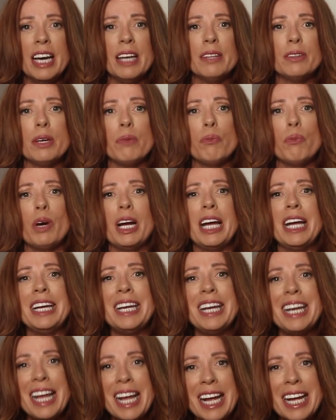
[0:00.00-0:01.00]
then we
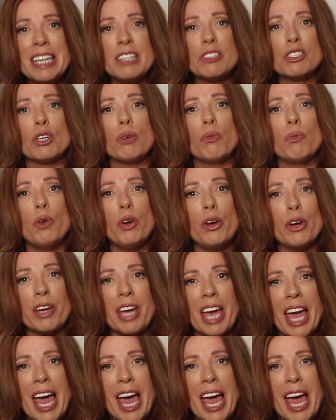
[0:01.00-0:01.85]
need to work